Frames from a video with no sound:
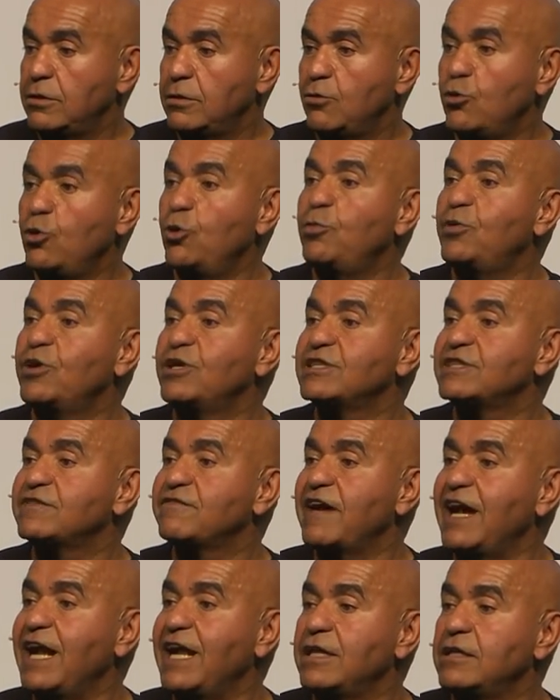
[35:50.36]
Uber's
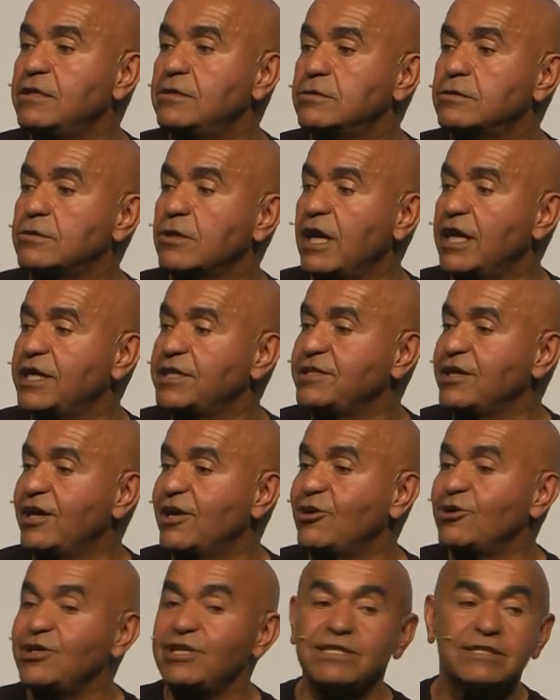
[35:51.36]
value right
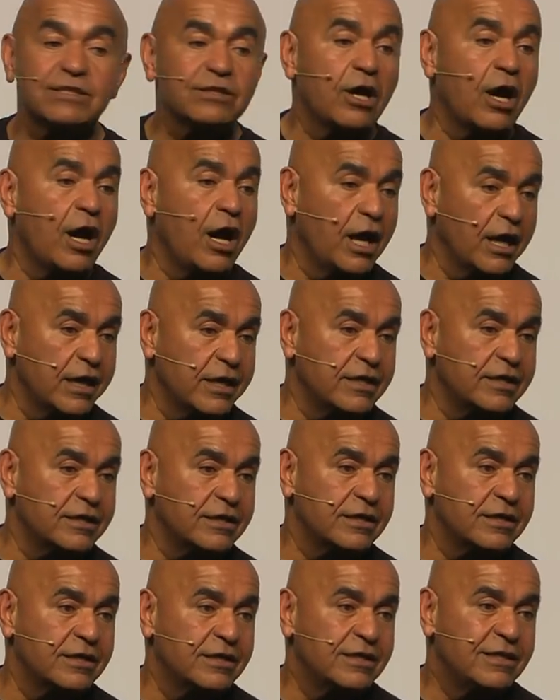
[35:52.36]
now is higher
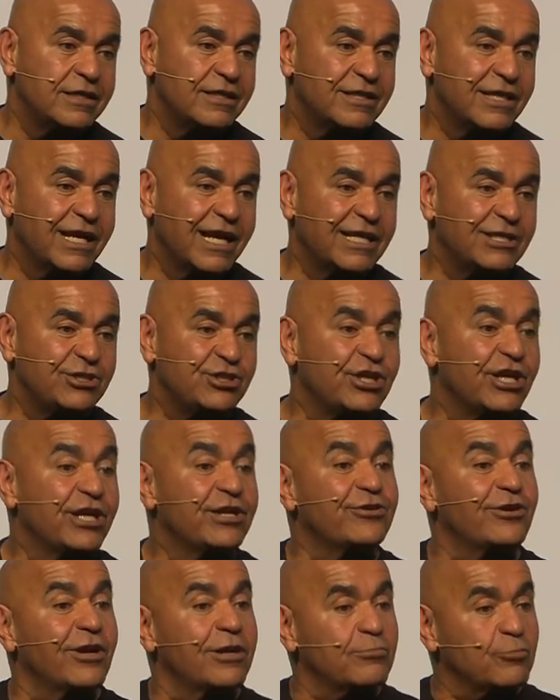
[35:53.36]
than
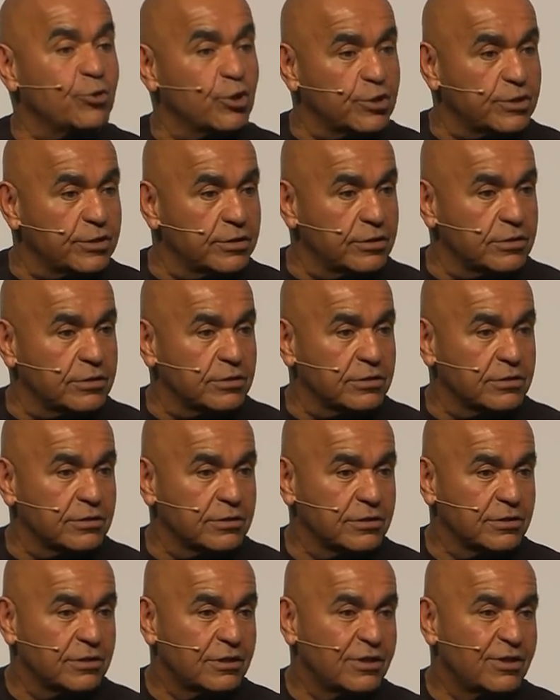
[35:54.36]
General Motors,
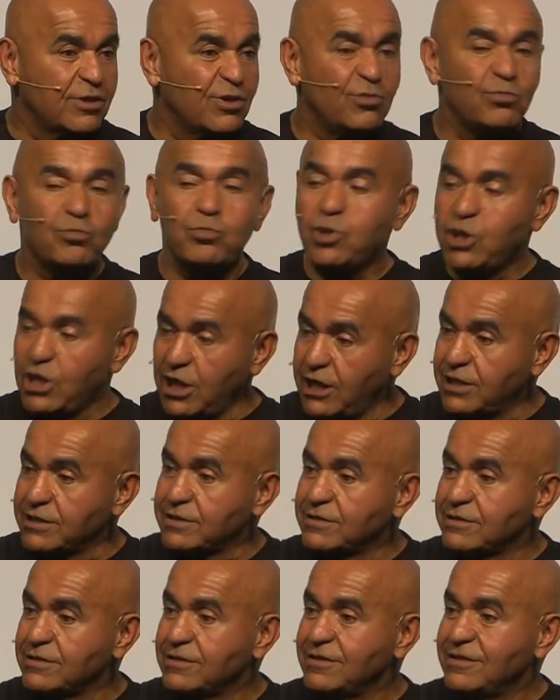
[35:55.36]

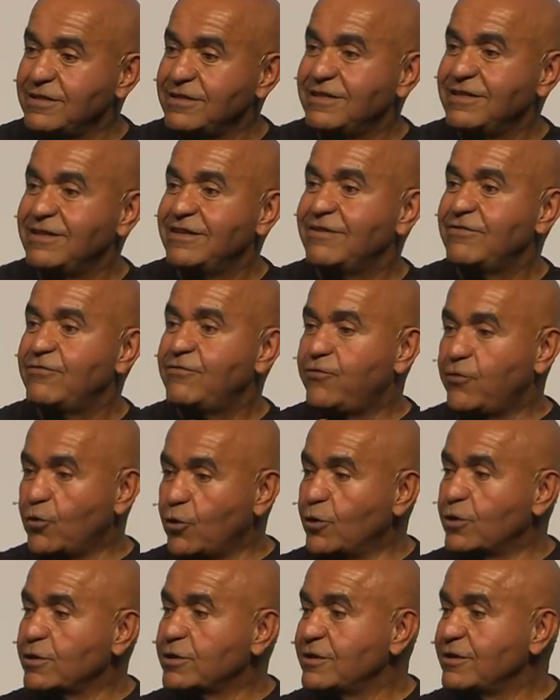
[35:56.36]
plus
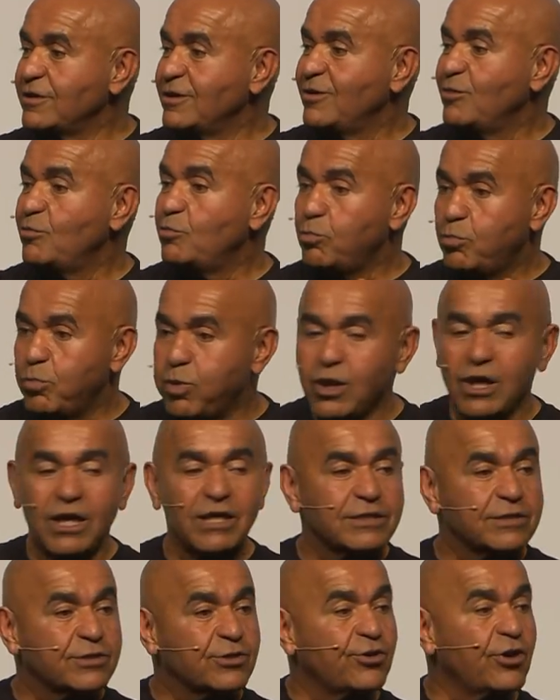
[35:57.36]
Ford,
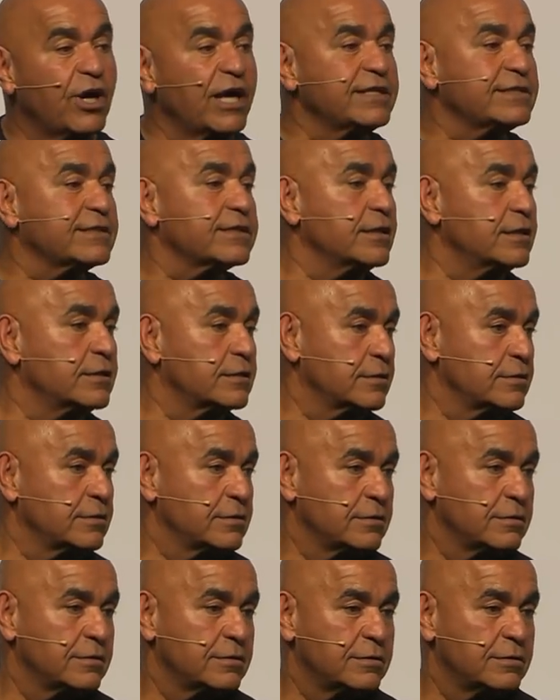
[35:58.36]
plus Chrysler.
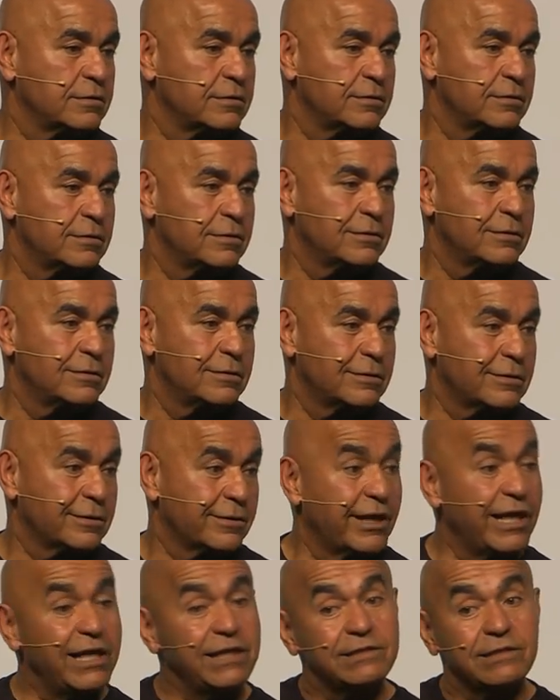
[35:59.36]

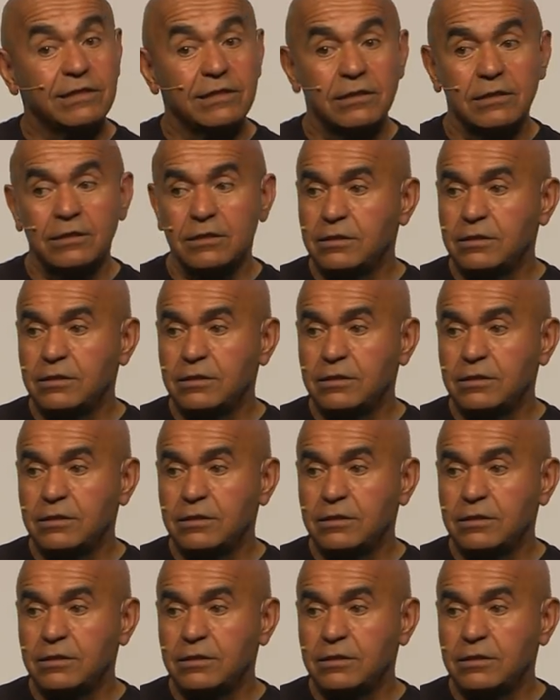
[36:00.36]
Crazy.